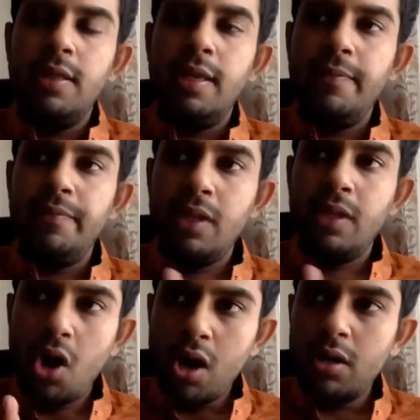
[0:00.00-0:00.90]
the
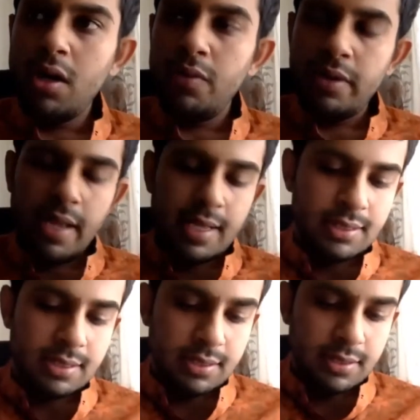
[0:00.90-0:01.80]
lockdown
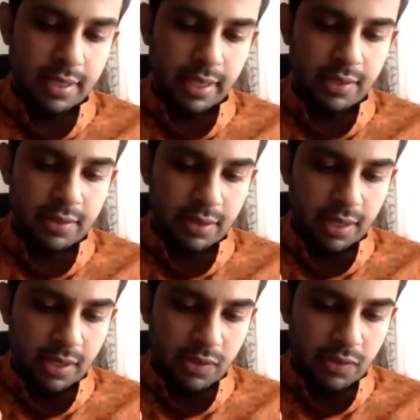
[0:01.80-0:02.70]

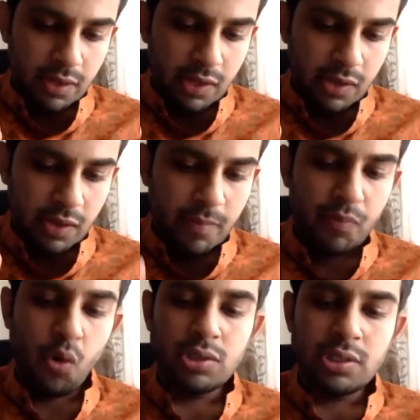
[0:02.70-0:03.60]
is
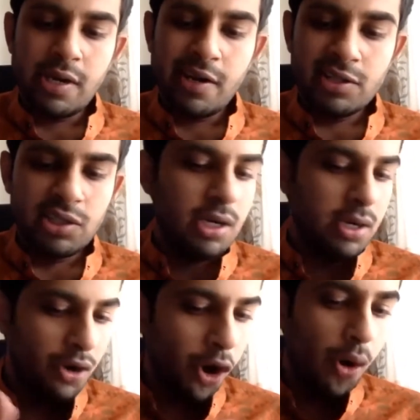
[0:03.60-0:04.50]
imposed under a
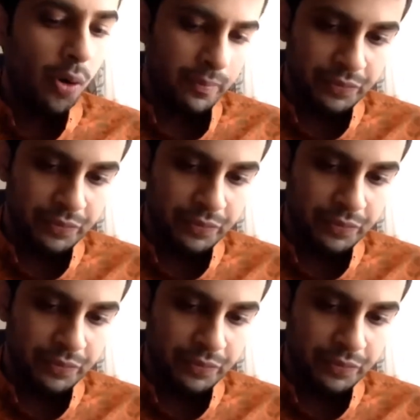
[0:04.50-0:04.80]
certain law.